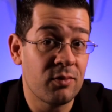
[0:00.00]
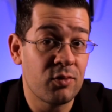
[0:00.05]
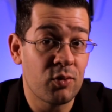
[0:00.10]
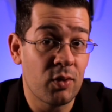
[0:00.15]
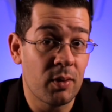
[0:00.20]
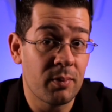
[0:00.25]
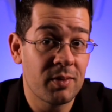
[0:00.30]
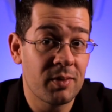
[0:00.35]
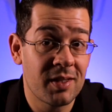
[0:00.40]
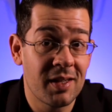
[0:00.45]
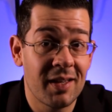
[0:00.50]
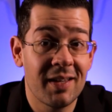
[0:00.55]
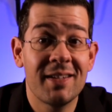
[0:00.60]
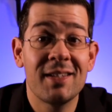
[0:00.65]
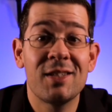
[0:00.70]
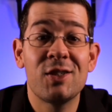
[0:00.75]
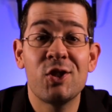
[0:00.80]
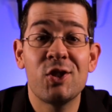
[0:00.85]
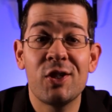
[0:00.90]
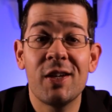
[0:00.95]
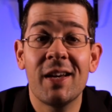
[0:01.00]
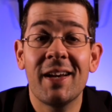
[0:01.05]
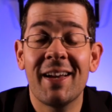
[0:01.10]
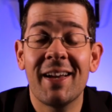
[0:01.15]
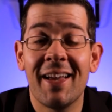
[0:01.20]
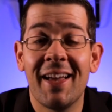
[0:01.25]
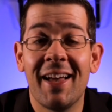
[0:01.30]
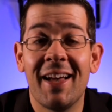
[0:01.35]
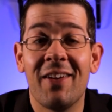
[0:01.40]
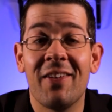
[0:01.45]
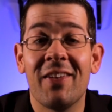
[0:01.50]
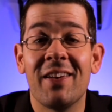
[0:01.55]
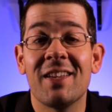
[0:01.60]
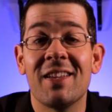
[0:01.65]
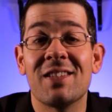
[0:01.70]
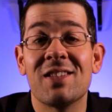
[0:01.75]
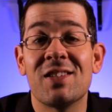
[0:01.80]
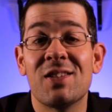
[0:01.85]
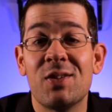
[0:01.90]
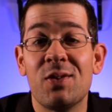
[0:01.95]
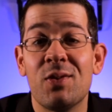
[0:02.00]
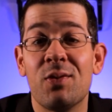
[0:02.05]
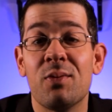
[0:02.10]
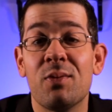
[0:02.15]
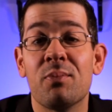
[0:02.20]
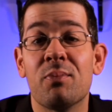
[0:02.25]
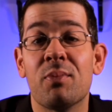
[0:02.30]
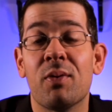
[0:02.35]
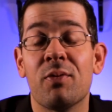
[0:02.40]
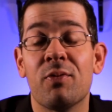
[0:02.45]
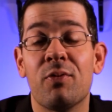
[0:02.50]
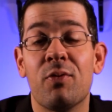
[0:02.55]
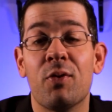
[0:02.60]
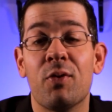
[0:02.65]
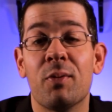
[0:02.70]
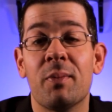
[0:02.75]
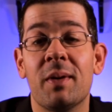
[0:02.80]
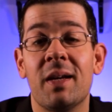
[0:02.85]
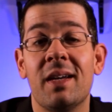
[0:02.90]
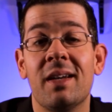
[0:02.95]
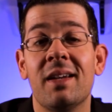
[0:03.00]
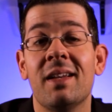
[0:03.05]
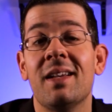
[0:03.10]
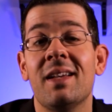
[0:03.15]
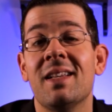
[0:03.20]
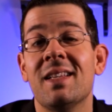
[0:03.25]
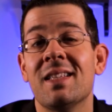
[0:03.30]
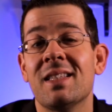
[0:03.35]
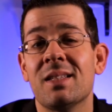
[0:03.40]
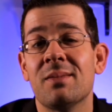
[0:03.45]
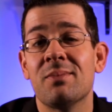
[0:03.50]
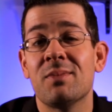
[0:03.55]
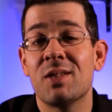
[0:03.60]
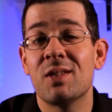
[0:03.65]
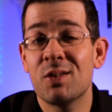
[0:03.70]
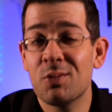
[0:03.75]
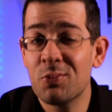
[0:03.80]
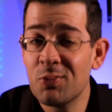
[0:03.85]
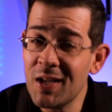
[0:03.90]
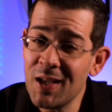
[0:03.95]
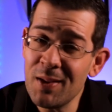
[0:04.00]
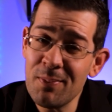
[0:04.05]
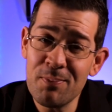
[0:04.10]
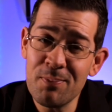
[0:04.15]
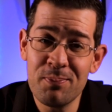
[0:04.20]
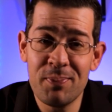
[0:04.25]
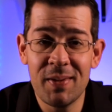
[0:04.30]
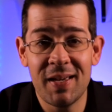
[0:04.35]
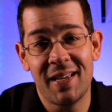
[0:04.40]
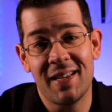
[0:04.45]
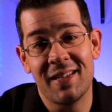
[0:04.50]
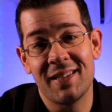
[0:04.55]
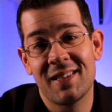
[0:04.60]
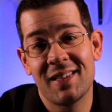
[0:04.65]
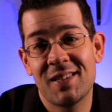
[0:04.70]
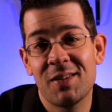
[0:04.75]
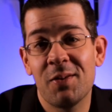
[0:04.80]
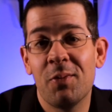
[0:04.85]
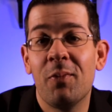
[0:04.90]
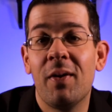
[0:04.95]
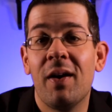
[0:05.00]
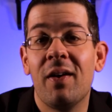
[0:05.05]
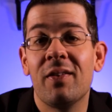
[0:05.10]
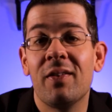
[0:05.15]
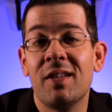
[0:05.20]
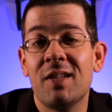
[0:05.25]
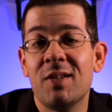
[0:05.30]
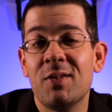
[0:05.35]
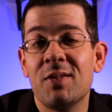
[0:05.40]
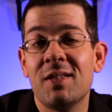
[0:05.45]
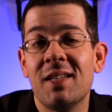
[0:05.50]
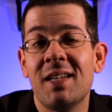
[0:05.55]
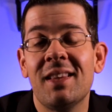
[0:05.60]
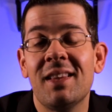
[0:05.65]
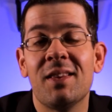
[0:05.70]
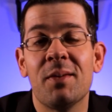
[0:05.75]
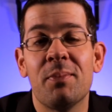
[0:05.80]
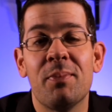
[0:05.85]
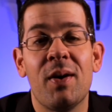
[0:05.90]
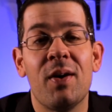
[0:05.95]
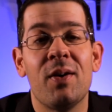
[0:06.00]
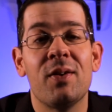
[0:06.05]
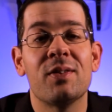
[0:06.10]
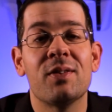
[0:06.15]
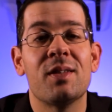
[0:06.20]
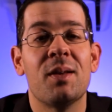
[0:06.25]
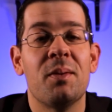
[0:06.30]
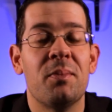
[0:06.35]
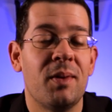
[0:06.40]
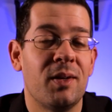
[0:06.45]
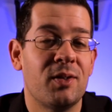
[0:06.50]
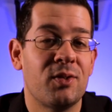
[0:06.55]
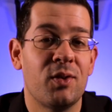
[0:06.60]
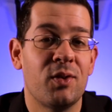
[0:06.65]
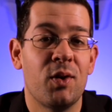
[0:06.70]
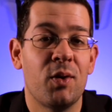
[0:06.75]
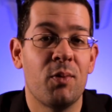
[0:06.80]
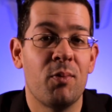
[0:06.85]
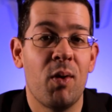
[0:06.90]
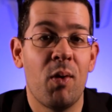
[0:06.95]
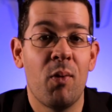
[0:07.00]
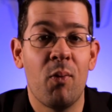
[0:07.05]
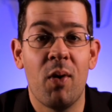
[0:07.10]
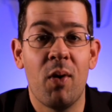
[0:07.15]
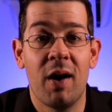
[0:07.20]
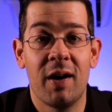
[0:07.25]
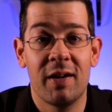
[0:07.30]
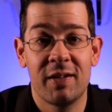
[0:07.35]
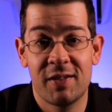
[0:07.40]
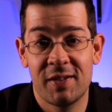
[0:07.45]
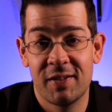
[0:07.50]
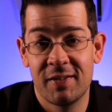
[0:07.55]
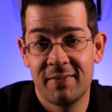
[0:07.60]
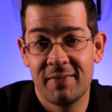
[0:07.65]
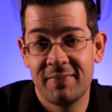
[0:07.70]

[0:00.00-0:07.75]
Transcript: drum set, check out a student performing some sweet beats while using the Pulse Metronome watch.